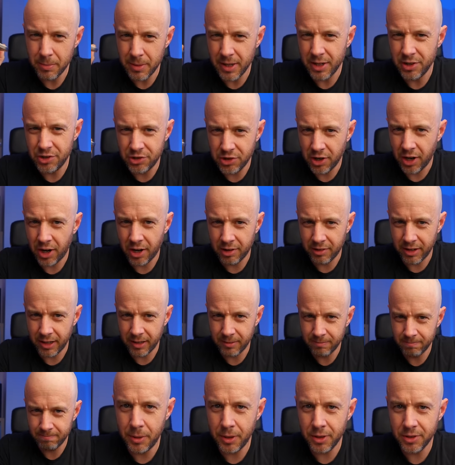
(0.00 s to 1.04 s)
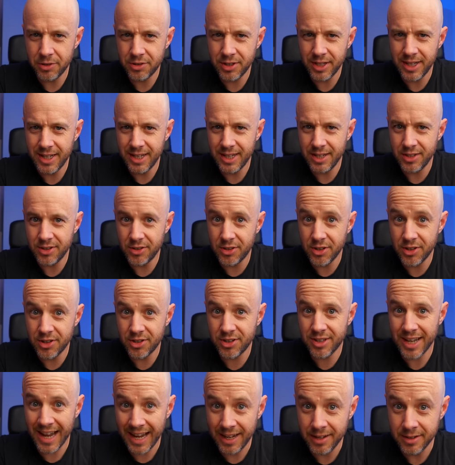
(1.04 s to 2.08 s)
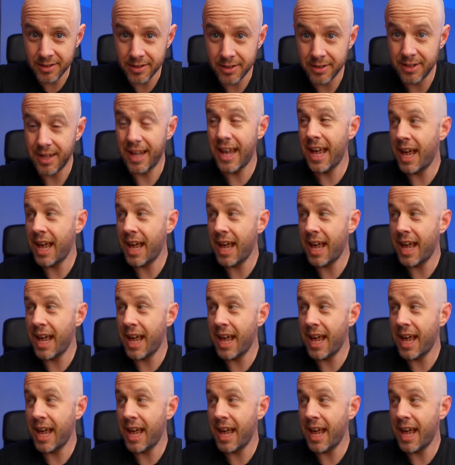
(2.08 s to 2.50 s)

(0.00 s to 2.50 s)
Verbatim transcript: a bit jarring, but it is the standard.